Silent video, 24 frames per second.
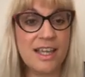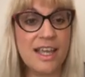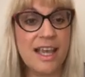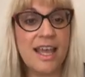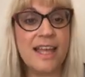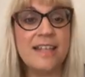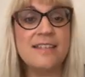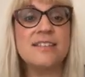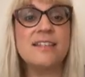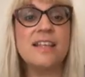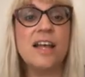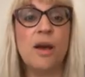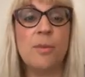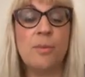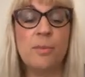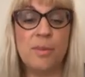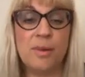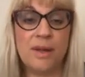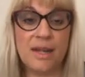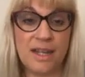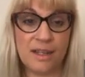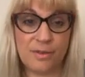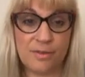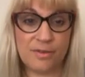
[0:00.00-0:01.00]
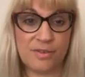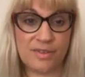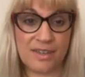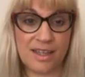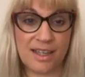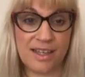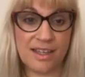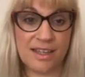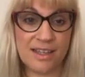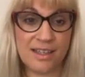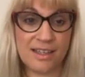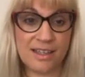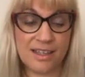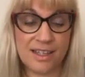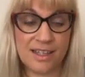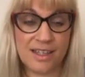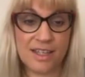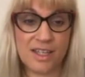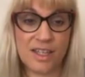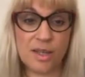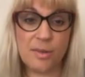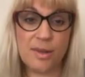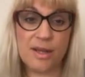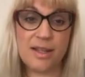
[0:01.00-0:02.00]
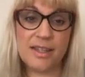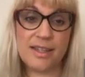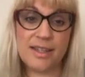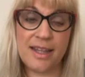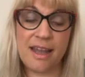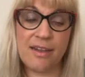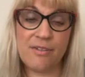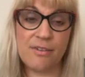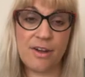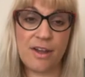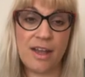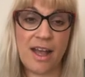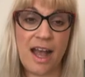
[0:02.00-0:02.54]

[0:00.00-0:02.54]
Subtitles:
It's uplifting. You will never